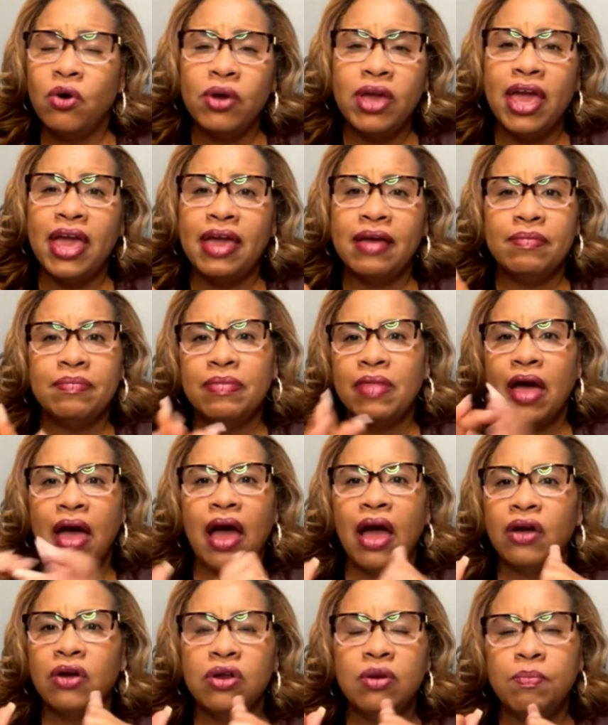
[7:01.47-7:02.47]
okay,
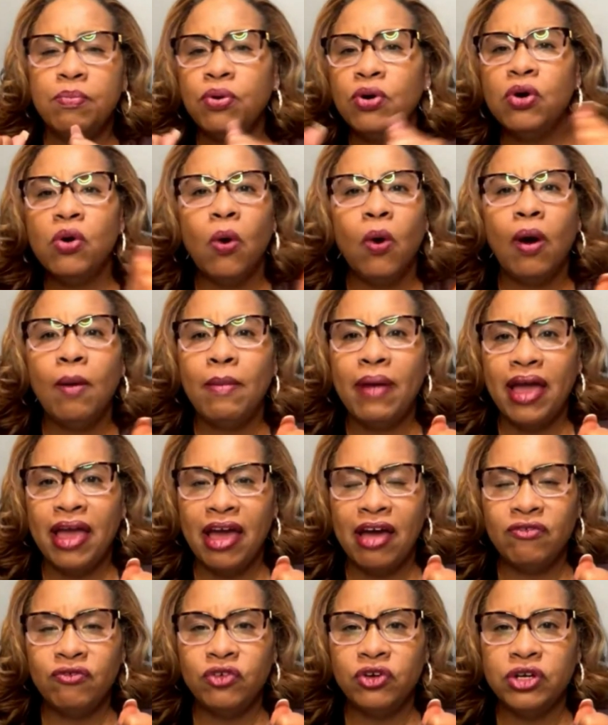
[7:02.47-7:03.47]
I'm going to put all my
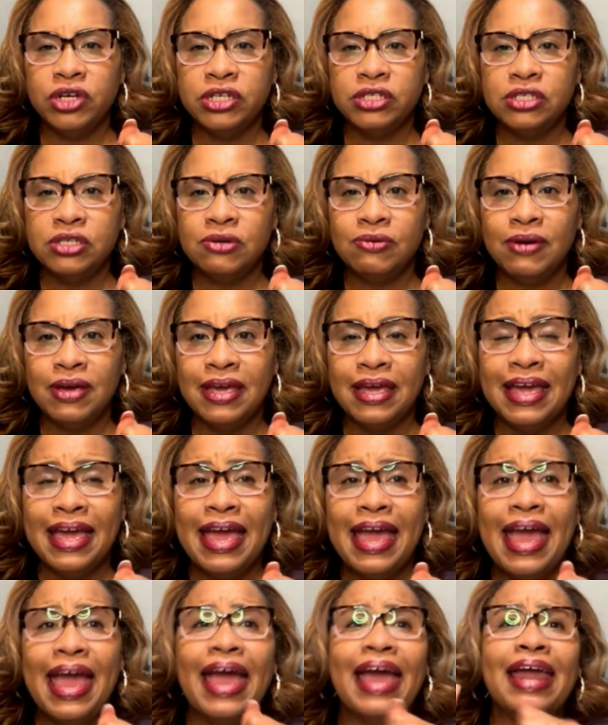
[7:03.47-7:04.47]
effort into it.
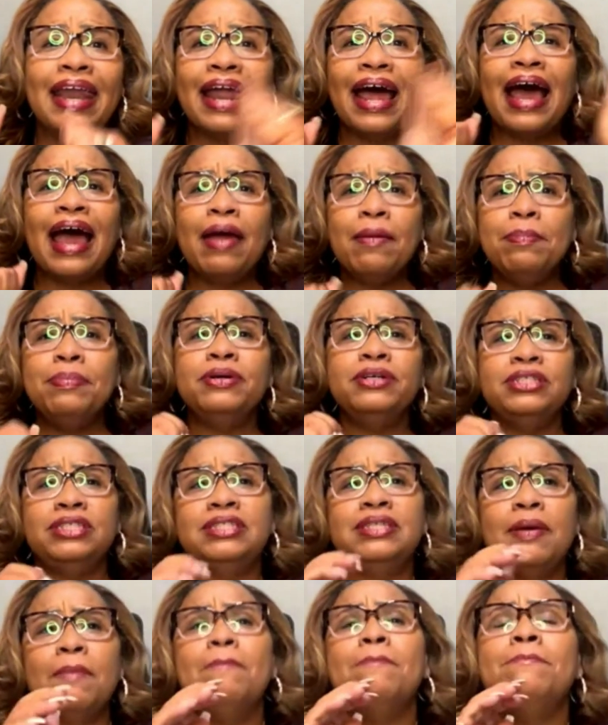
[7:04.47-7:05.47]
And I put
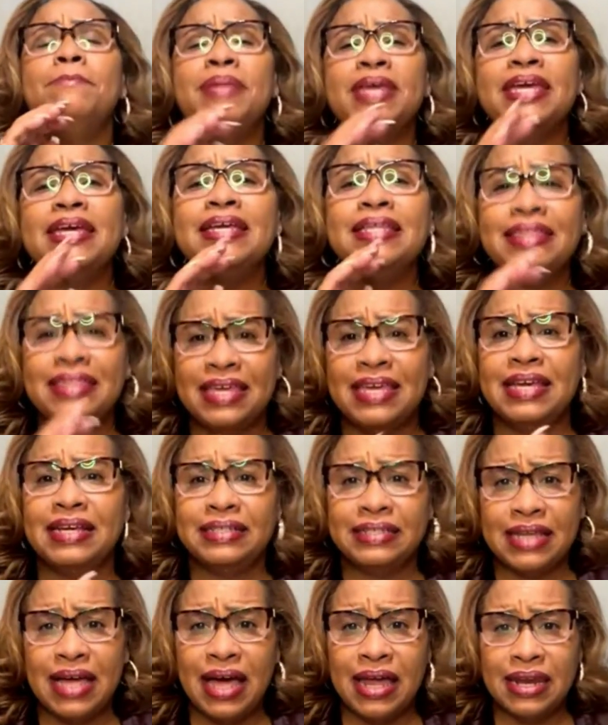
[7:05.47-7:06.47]
some big
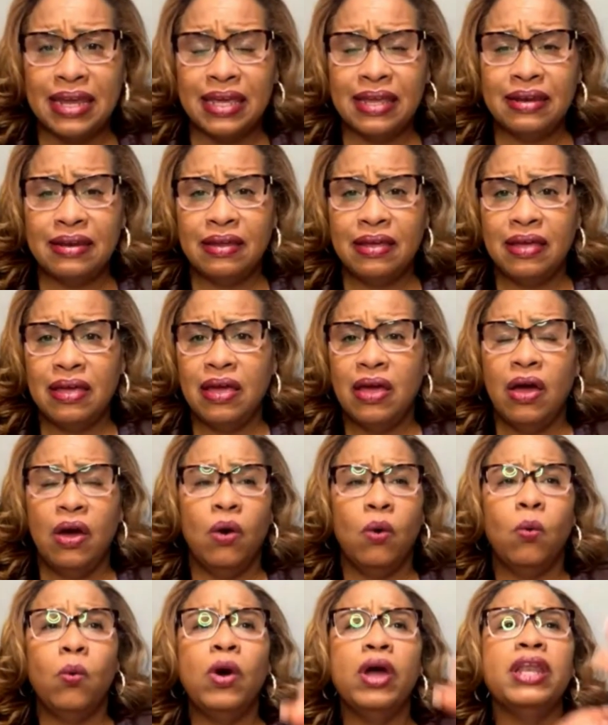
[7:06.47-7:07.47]
things on it.
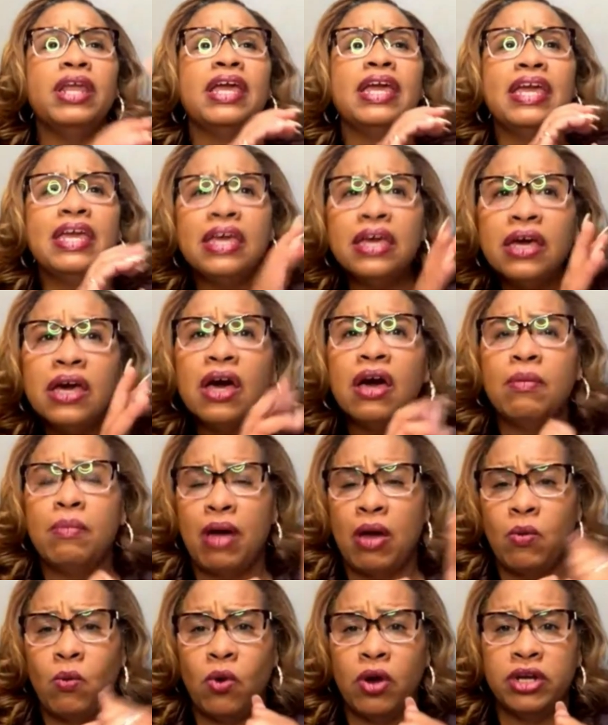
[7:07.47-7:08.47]
What income
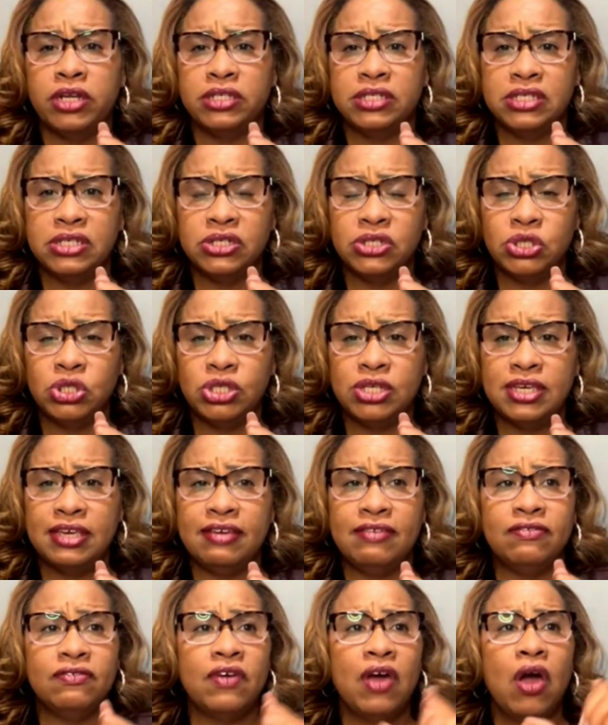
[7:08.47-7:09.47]
I wanted to
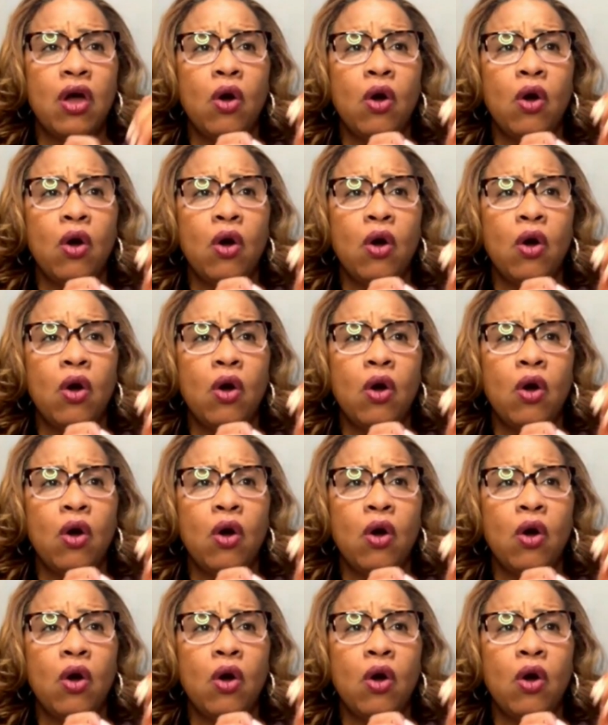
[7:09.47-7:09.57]
achieve.